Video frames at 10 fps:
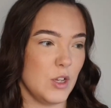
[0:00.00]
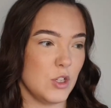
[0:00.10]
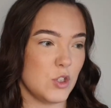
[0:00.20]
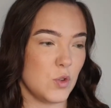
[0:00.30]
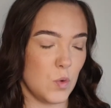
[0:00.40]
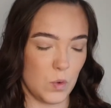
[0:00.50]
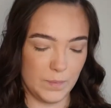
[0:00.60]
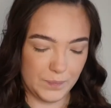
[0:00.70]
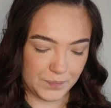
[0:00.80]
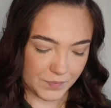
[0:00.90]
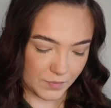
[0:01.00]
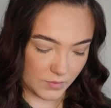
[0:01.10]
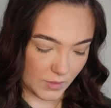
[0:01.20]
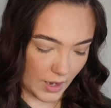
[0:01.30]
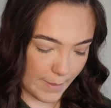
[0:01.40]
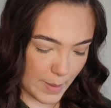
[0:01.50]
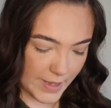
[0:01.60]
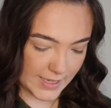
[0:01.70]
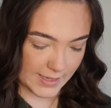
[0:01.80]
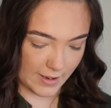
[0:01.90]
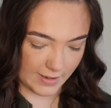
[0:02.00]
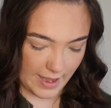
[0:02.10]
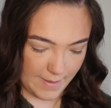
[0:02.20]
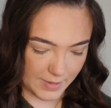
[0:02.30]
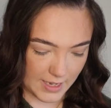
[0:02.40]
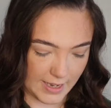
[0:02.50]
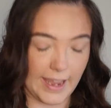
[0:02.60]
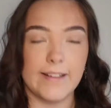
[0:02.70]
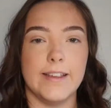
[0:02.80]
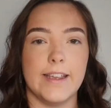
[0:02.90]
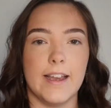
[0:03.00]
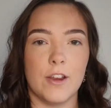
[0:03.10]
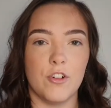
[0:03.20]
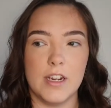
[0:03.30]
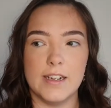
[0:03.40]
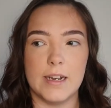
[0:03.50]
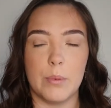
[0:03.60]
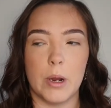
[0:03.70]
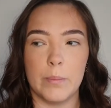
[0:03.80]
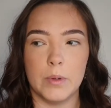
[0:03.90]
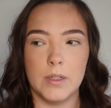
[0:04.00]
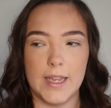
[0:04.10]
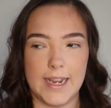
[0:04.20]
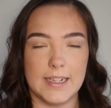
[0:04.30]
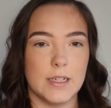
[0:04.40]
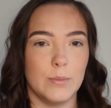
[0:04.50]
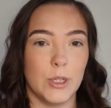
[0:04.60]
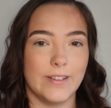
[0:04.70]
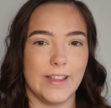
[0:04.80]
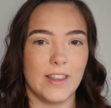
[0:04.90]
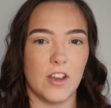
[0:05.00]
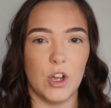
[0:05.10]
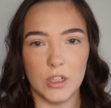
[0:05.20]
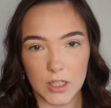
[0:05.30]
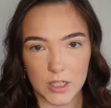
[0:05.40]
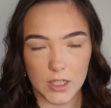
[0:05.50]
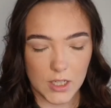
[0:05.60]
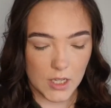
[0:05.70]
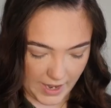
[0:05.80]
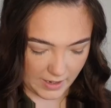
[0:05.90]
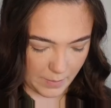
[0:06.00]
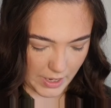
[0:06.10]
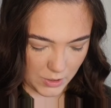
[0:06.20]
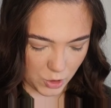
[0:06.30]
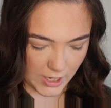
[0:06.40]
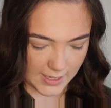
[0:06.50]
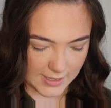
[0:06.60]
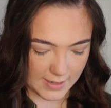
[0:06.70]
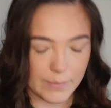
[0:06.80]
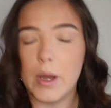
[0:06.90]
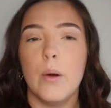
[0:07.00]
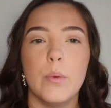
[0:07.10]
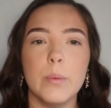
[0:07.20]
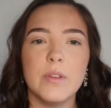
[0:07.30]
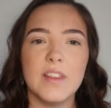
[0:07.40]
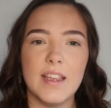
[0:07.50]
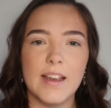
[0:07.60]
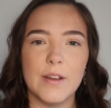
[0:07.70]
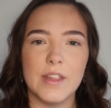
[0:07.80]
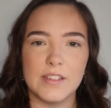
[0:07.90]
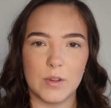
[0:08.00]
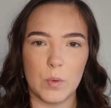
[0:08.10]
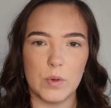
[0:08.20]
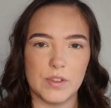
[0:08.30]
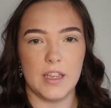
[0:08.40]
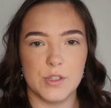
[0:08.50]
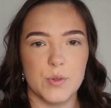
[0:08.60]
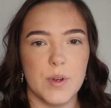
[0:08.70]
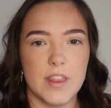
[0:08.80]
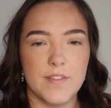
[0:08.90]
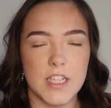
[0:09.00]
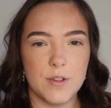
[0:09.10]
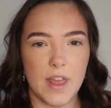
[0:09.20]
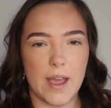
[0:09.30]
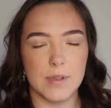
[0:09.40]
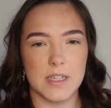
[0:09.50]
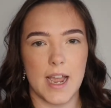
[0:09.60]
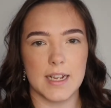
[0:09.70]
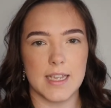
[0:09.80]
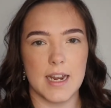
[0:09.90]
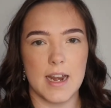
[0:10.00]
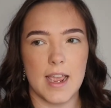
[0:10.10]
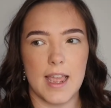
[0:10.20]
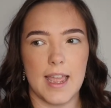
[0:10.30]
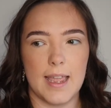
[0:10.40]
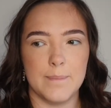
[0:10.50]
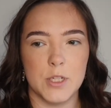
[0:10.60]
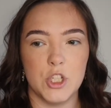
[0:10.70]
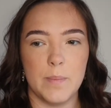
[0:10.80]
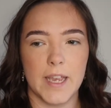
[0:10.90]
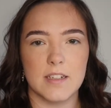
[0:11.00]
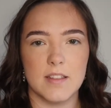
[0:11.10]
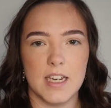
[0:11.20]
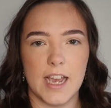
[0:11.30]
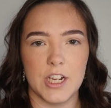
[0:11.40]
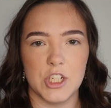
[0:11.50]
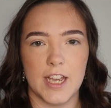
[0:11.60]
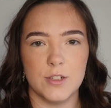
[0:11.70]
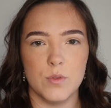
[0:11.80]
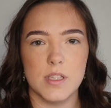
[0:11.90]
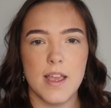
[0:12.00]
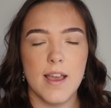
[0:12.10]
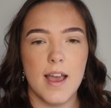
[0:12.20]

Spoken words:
So I'm a bit scared that I'm gonna get like a green and a purple and end up looking like the Hulk. That could be interesting, but we will see how this goes. So in the video that I was tagged in, she picked three eyeshadows.